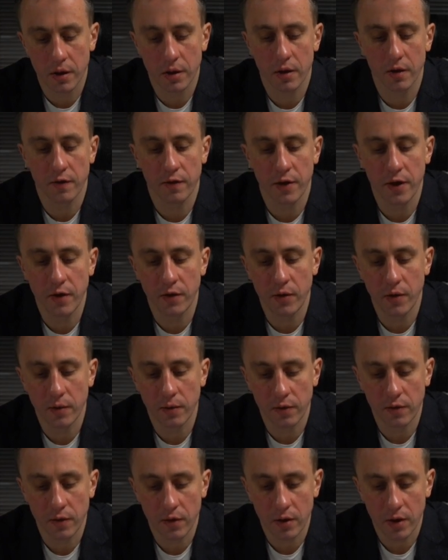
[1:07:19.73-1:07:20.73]
stay
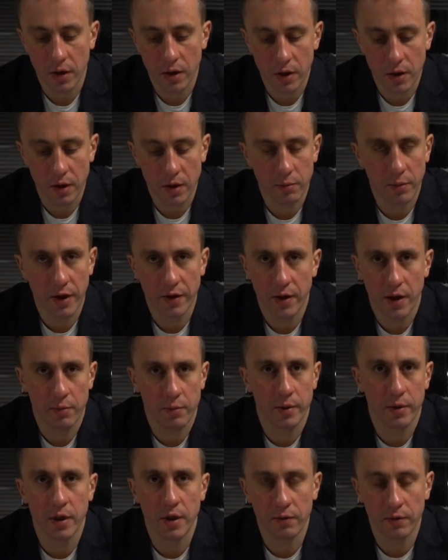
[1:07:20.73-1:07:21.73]
tuned. It might
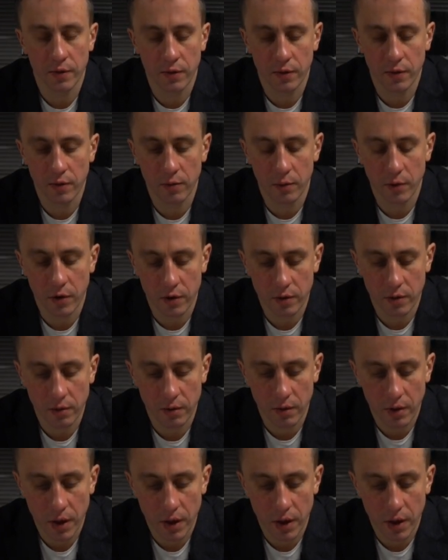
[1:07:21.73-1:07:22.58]
happen even tomorrow.